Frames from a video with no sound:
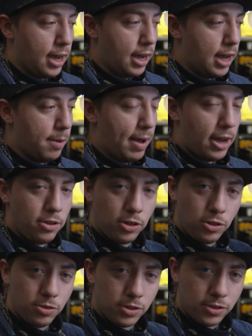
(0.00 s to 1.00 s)
um, how you
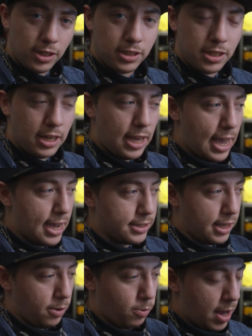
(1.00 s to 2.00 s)
can use the 60D
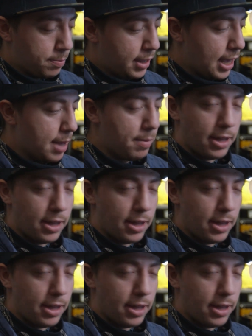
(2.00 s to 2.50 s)
as a webcam.